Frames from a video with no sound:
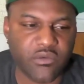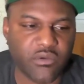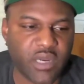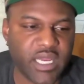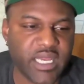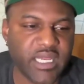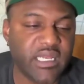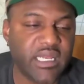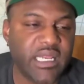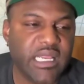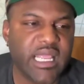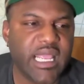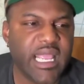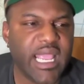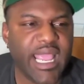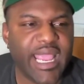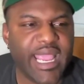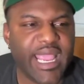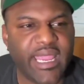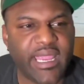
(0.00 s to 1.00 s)
right?
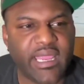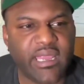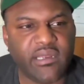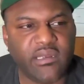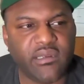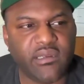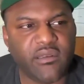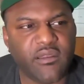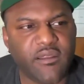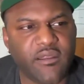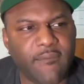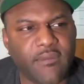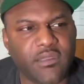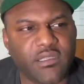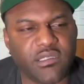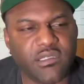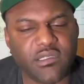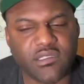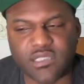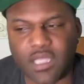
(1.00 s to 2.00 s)
And
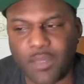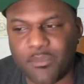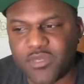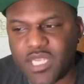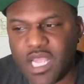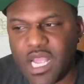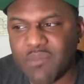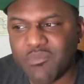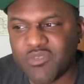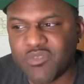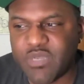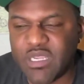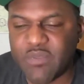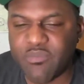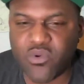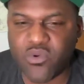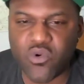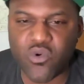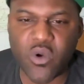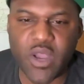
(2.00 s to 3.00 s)
sometimes
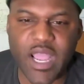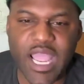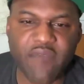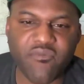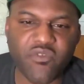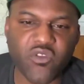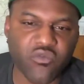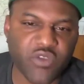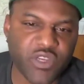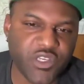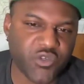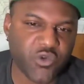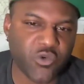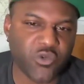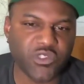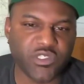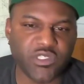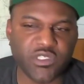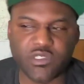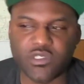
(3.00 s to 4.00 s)
people who have the
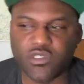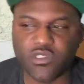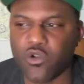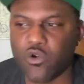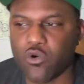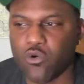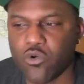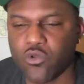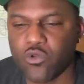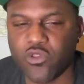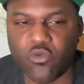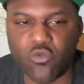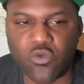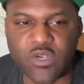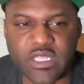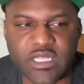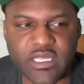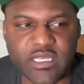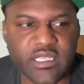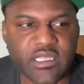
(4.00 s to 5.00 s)
resources or the
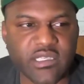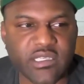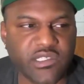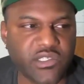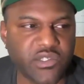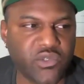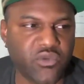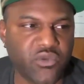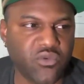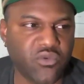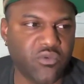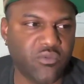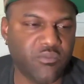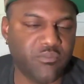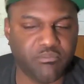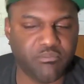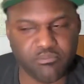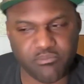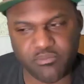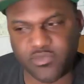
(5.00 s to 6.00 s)
willingness to
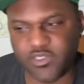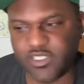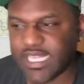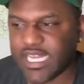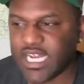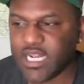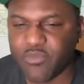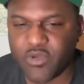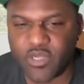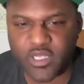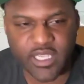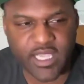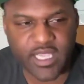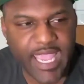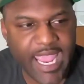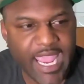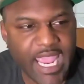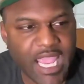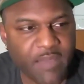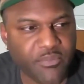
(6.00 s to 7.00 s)
set up a
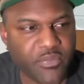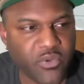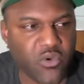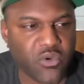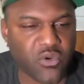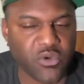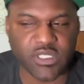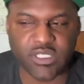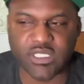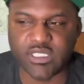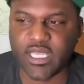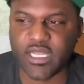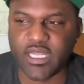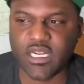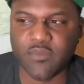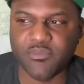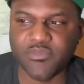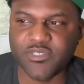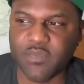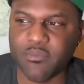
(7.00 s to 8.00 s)
camp or set
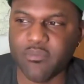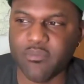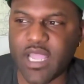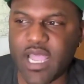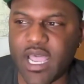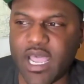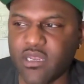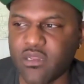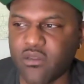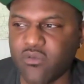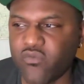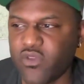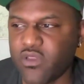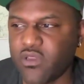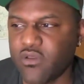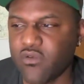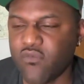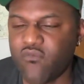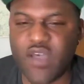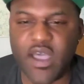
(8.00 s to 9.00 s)
up some kind of
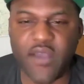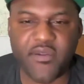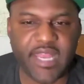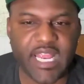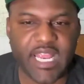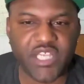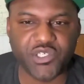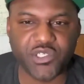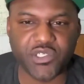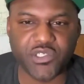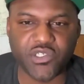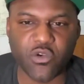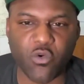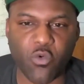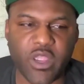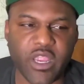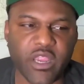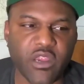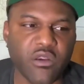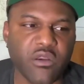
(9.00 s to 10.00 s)
a foundation to
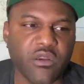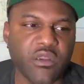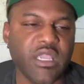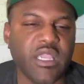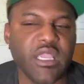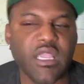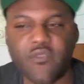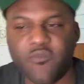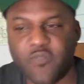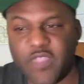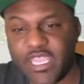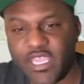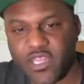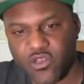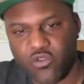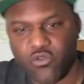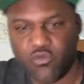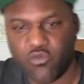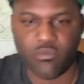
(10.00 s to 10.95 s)
where they can